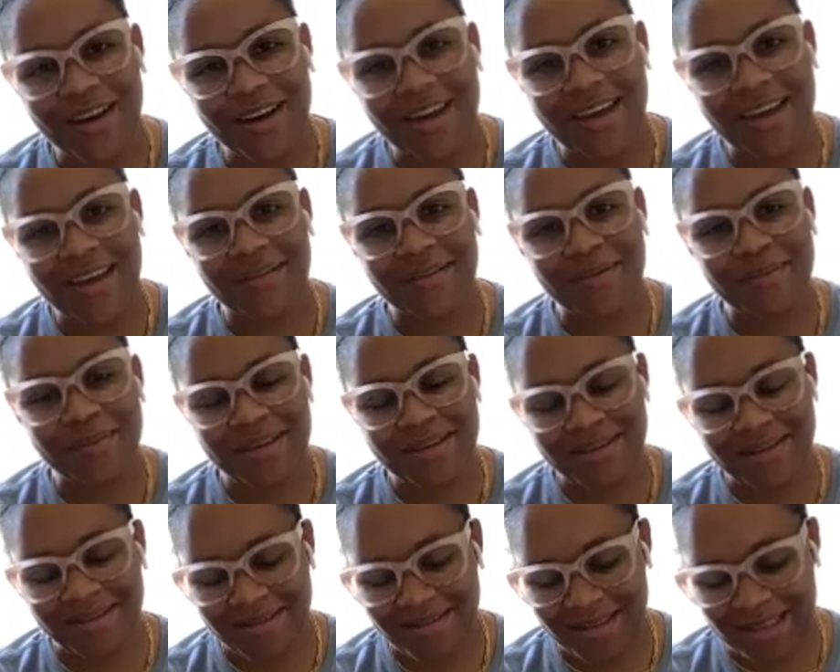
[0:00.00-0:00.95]
having me.
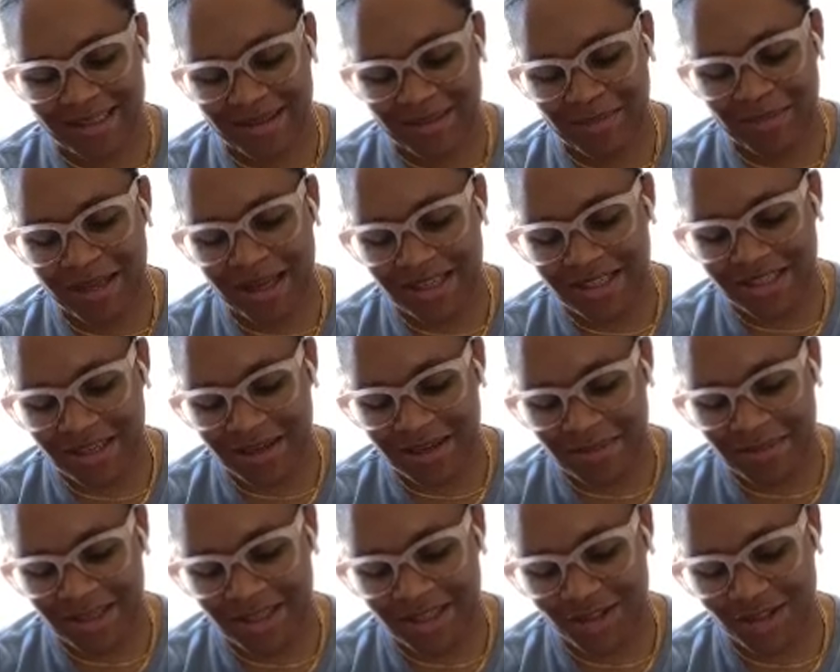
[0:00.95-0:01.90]
Pleasure to
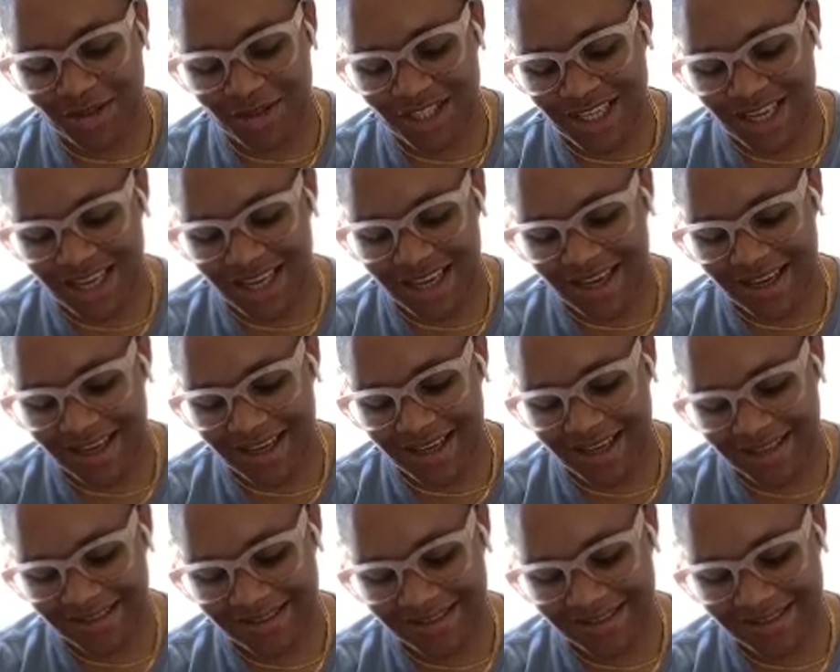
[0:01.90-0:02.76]
meet you, Shae.